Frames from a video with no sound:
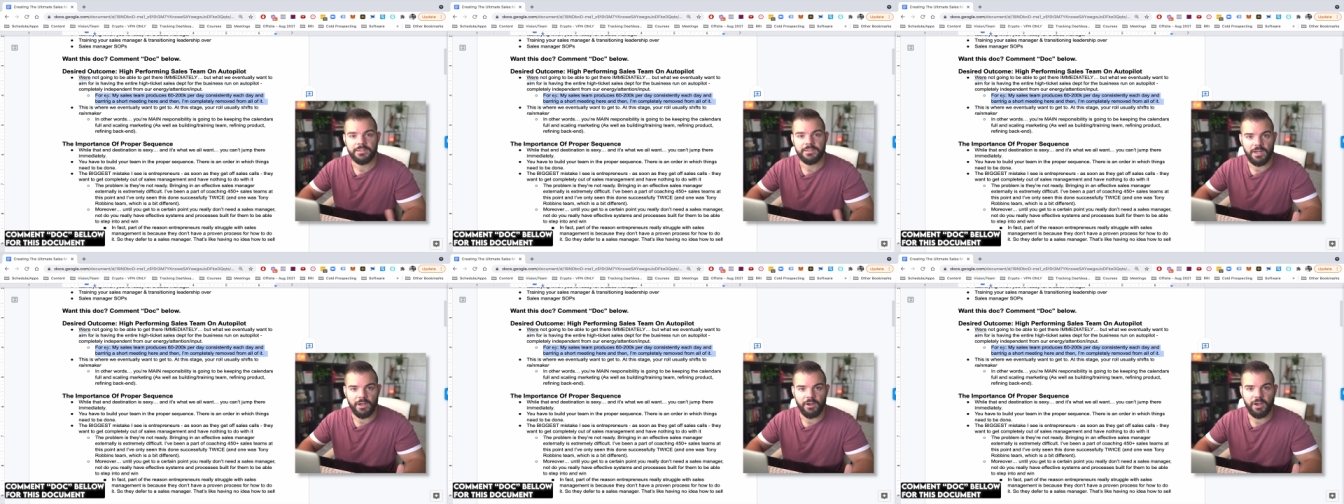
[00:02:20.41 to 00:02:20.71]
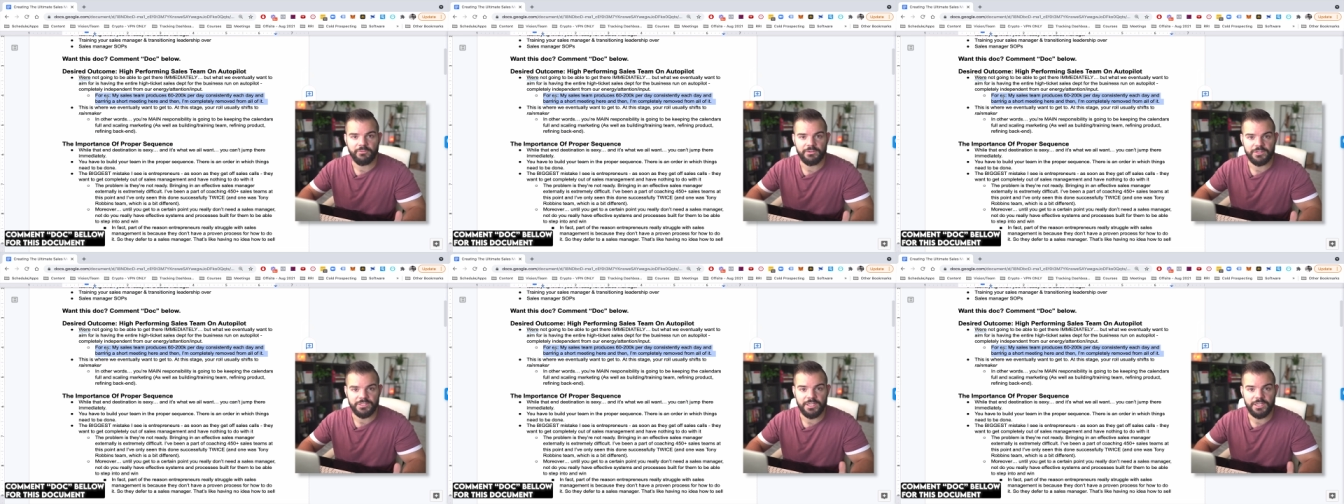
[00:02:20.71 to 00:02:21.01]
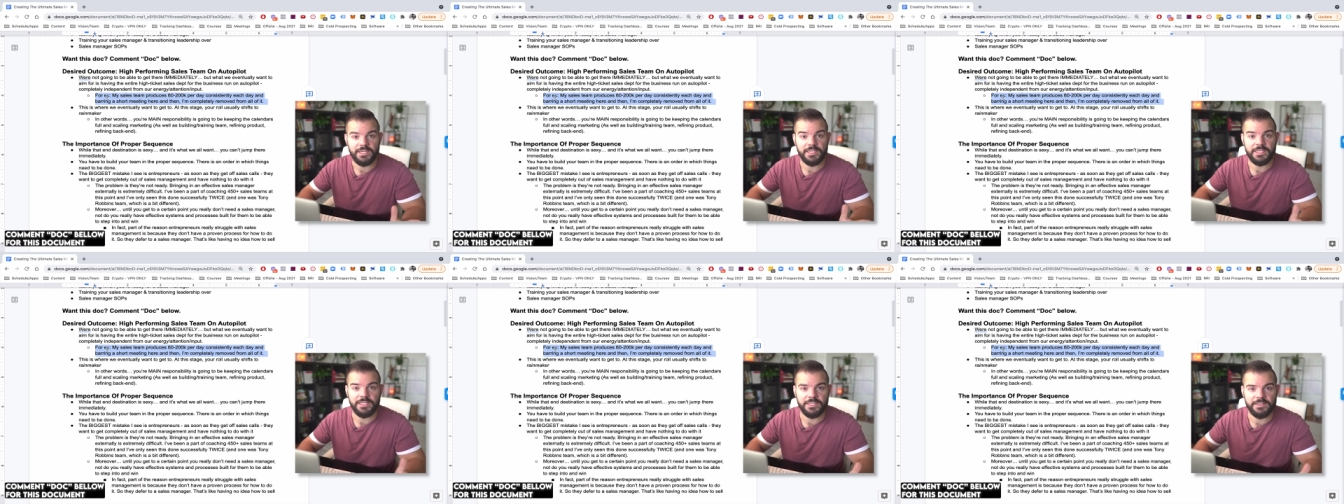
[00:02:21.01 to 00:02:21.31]
Now,
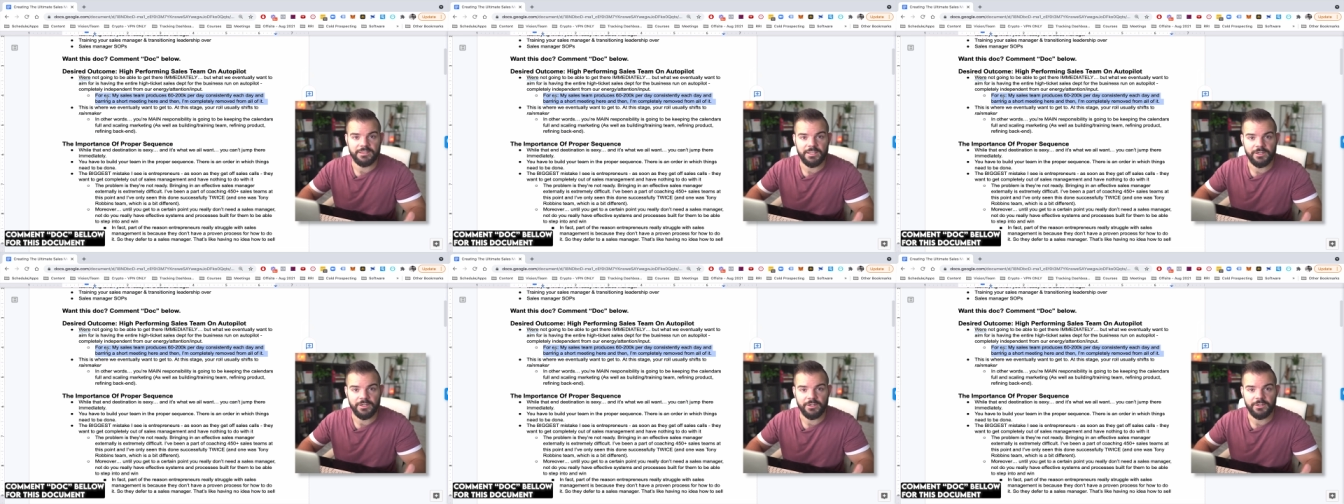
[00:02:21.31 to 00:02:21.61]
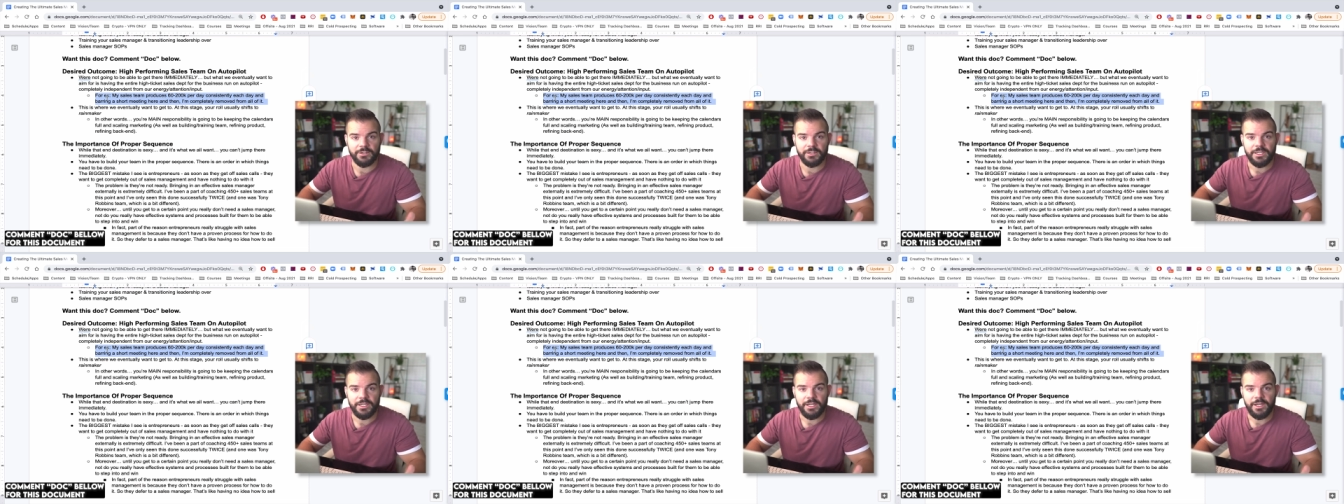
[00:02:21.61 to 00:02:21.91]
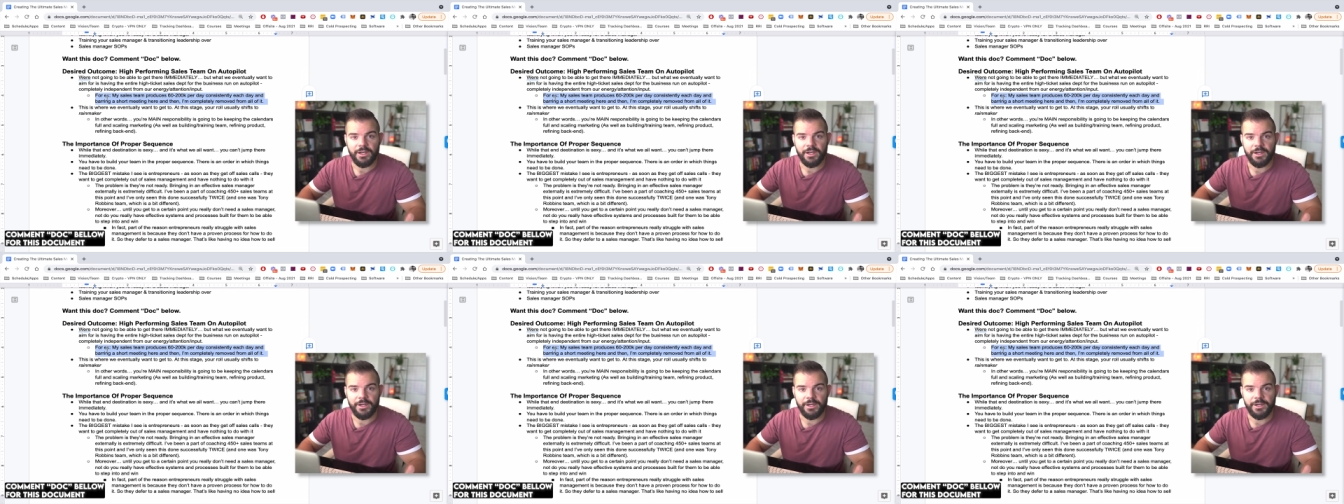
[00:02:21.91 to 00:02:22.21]
obviously I didn't get there,
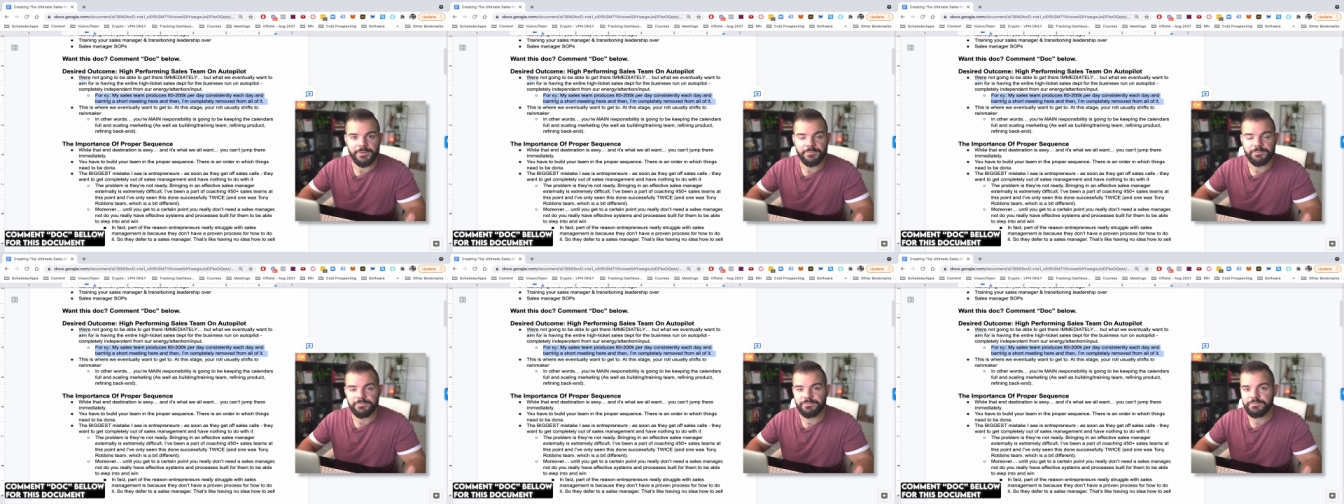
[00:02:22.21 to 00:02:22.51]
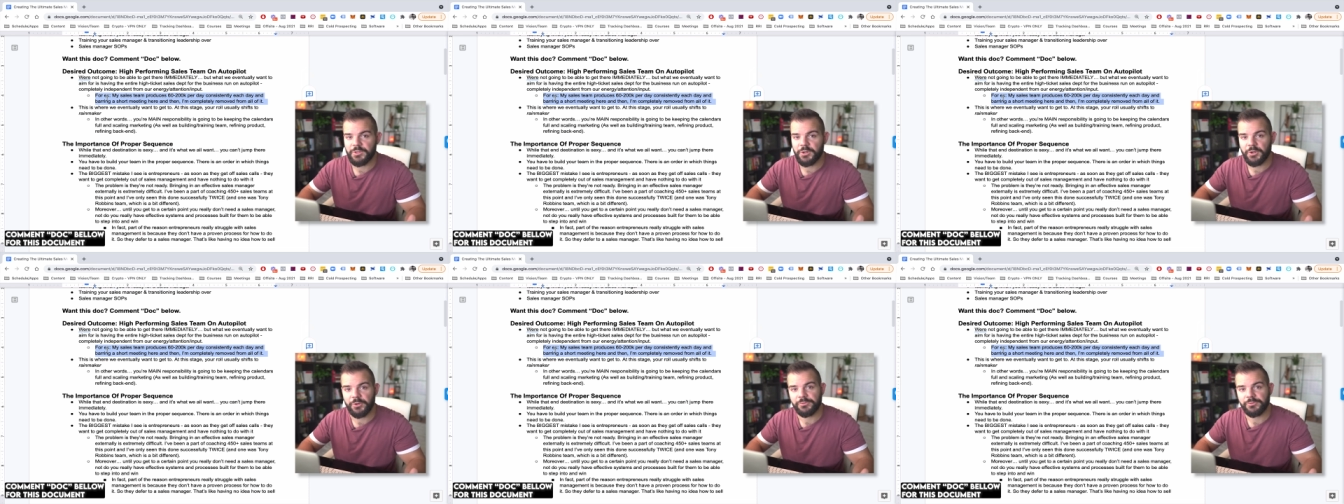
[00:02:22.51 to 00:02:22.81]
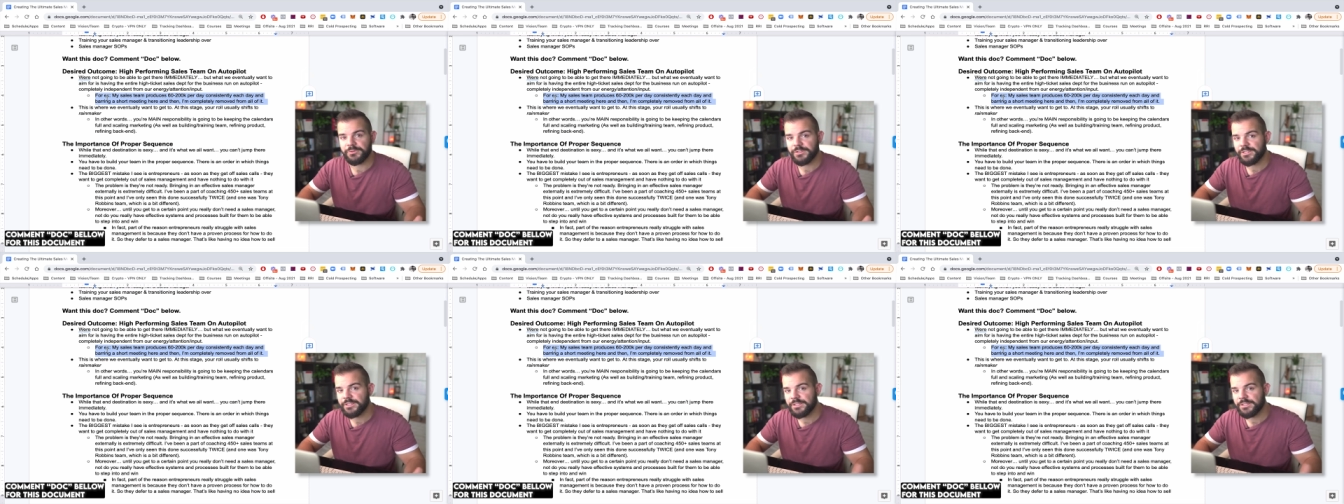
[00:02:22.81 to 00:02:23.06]
um, you know,